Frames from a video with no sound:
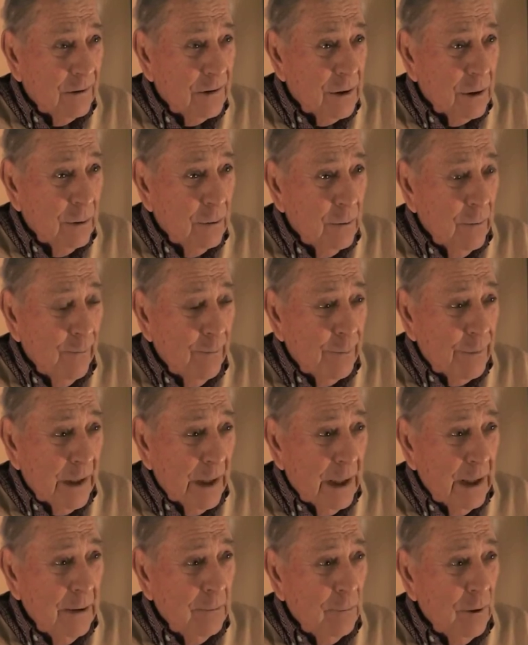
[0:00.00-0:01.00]
So
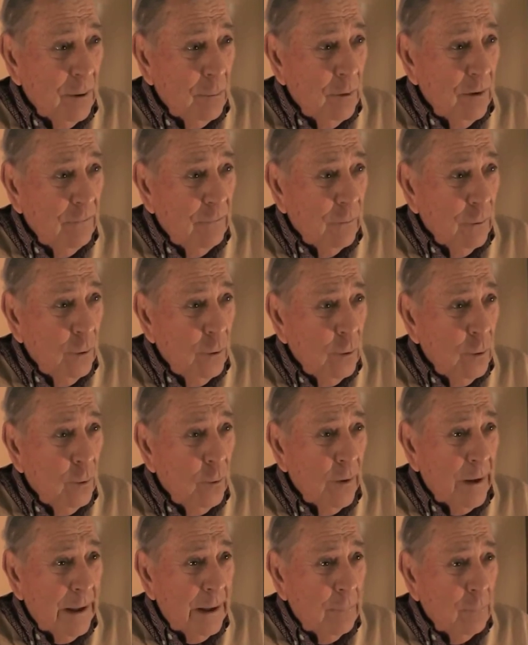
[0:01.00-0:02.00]
anyway, we
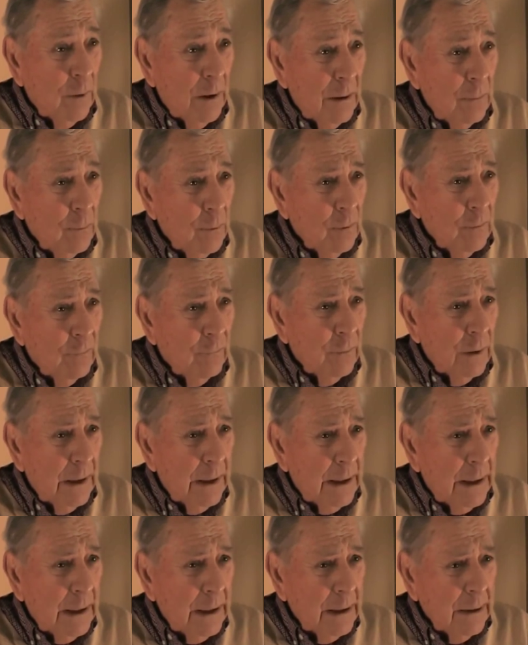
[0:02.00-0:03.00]
flew, and while we were
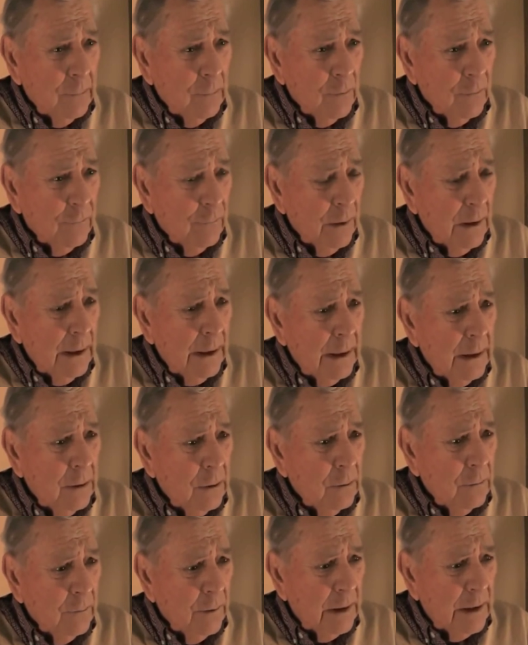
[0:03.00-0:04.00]
flying
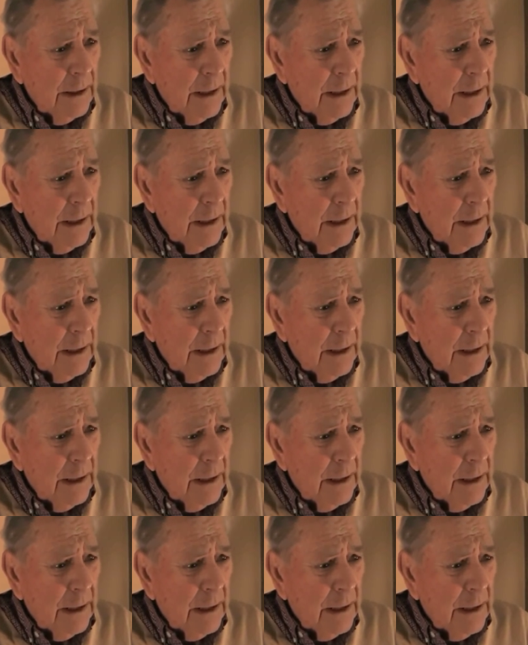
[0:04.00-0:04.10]
over in